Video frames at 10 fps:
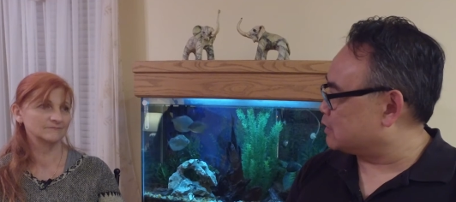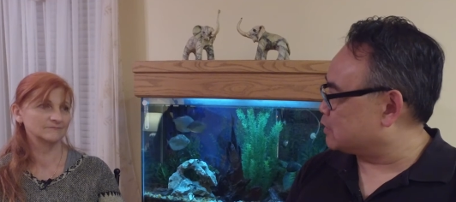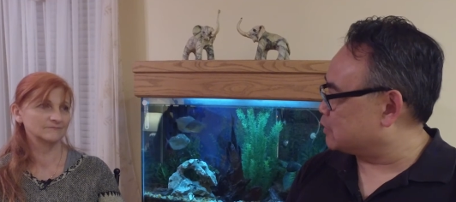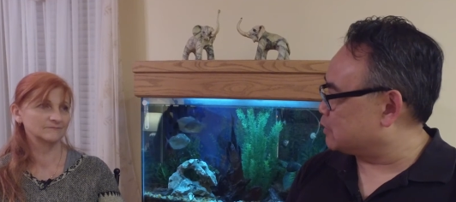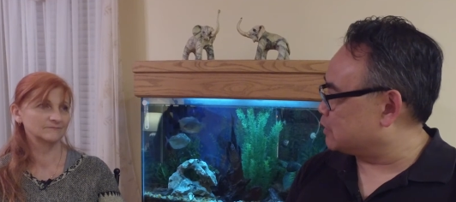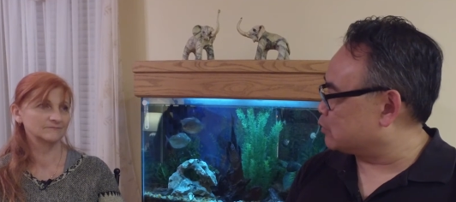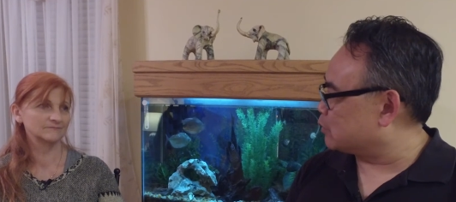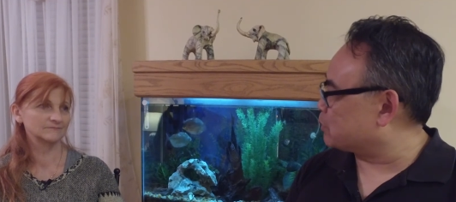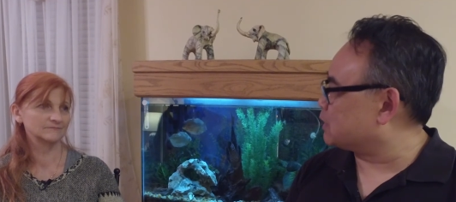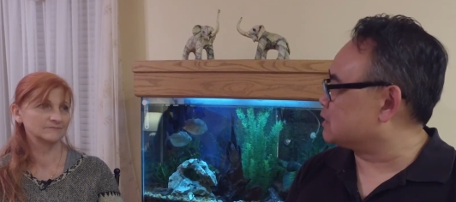Speaker 1: into either
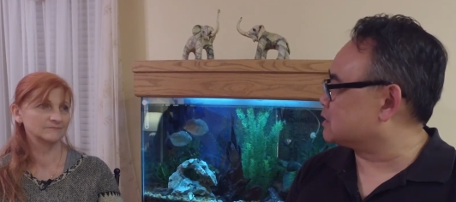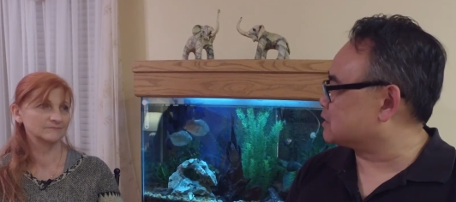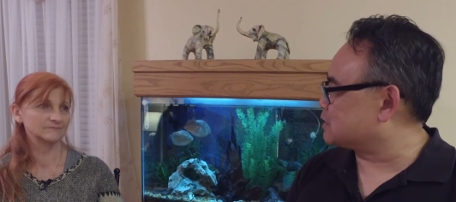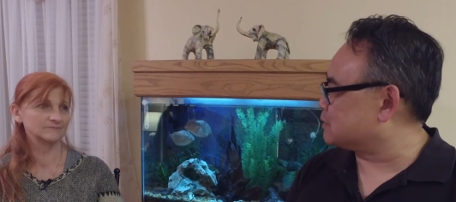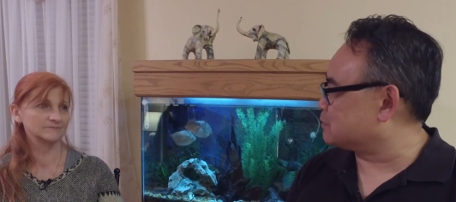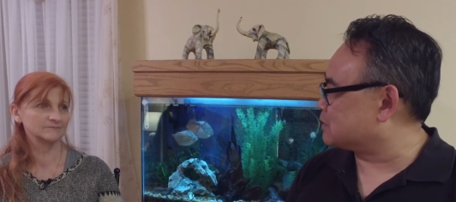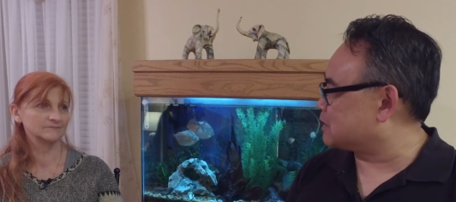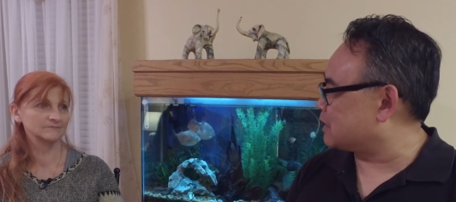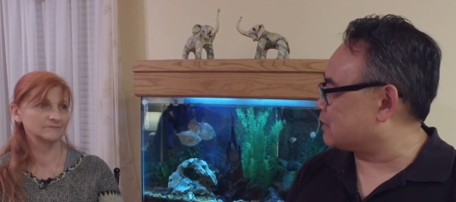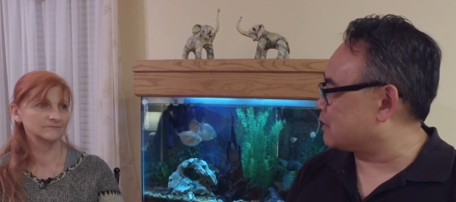replace systems
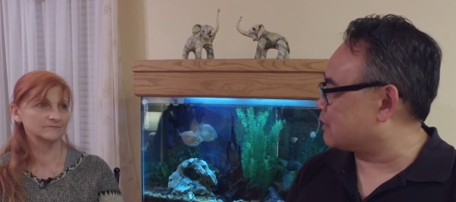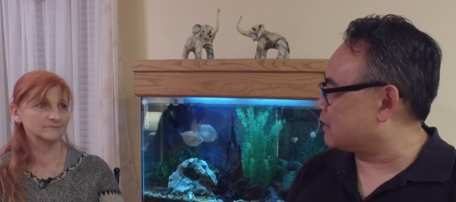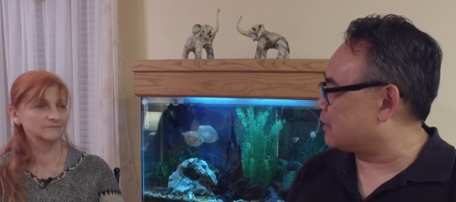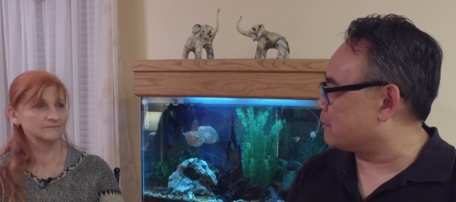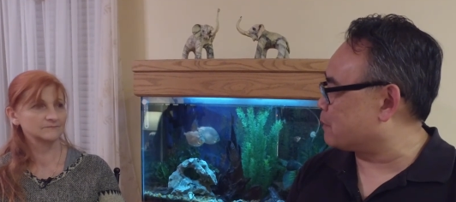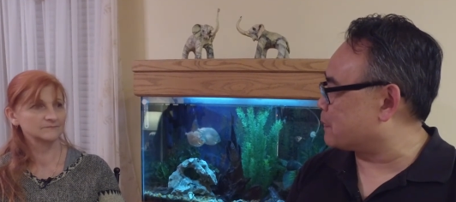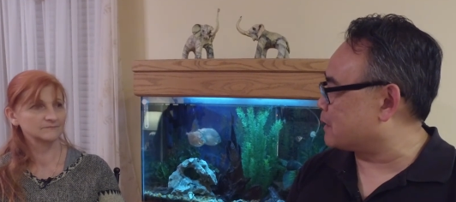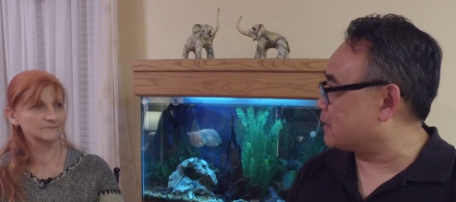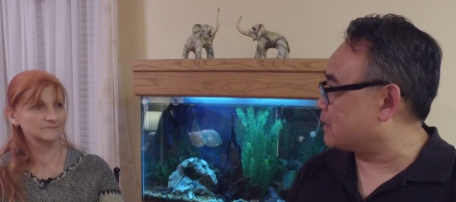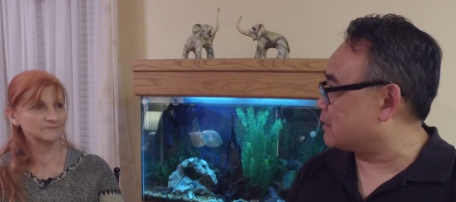that um,
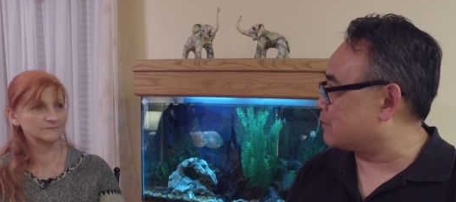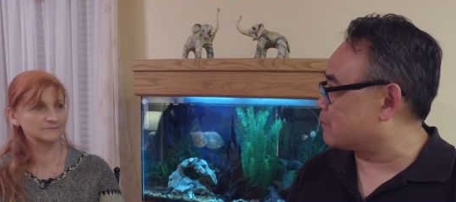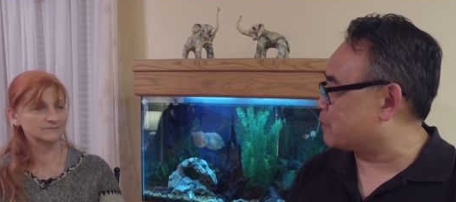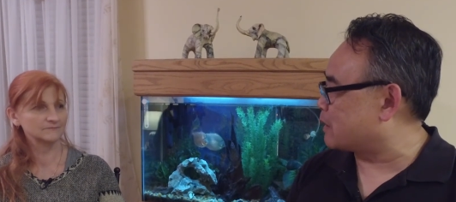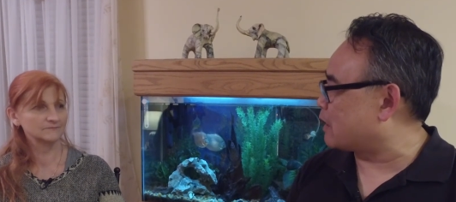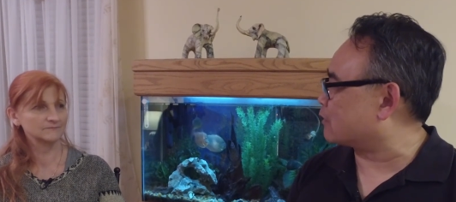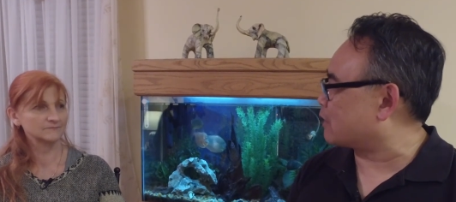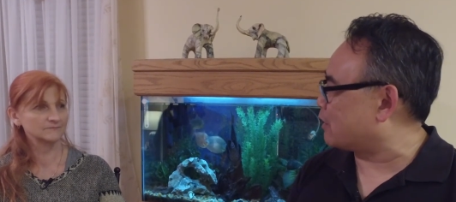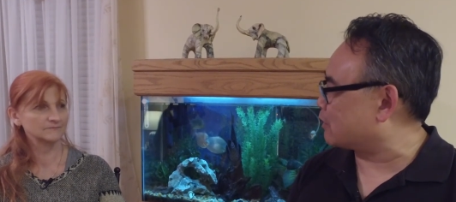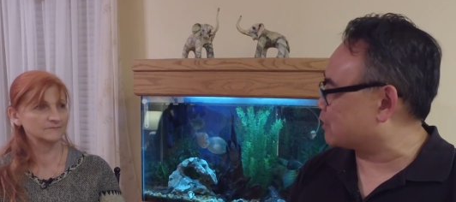uh, our,
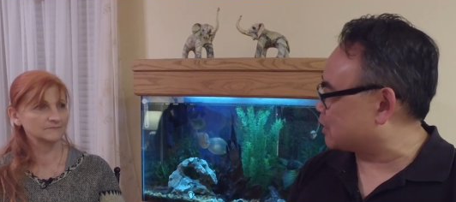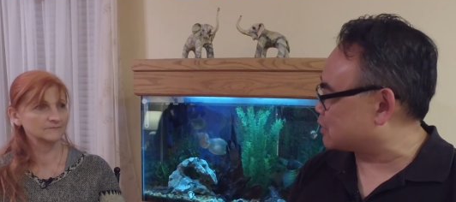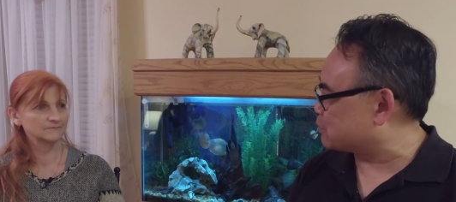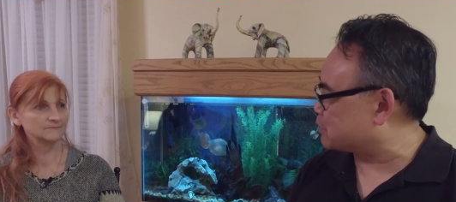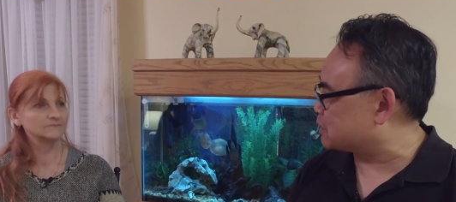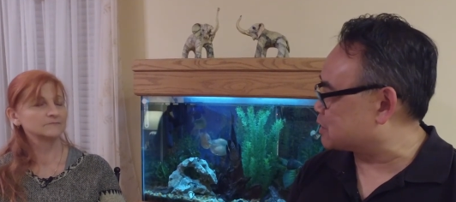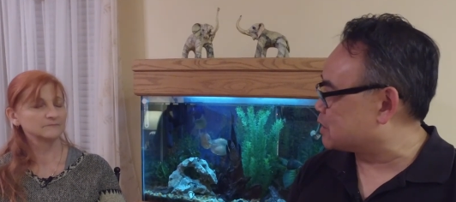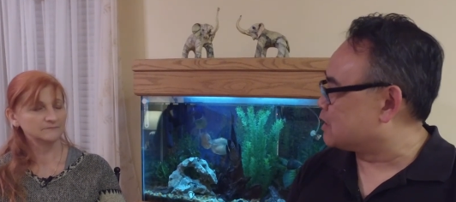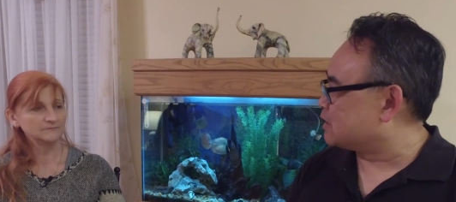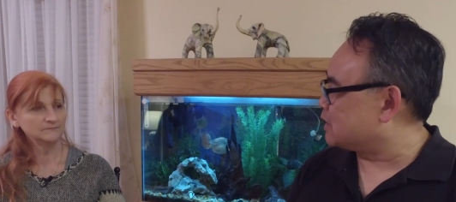our customers just
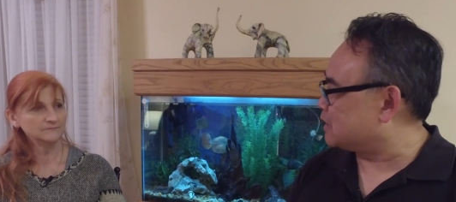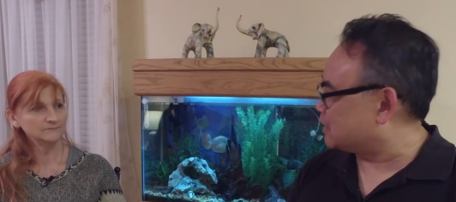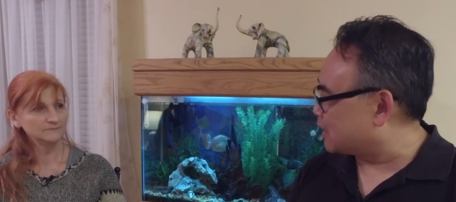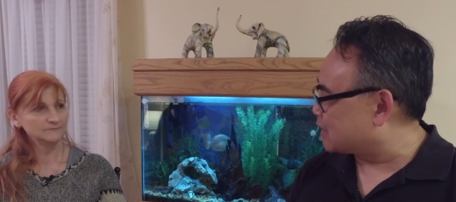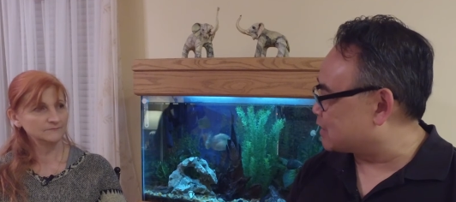they didn't like.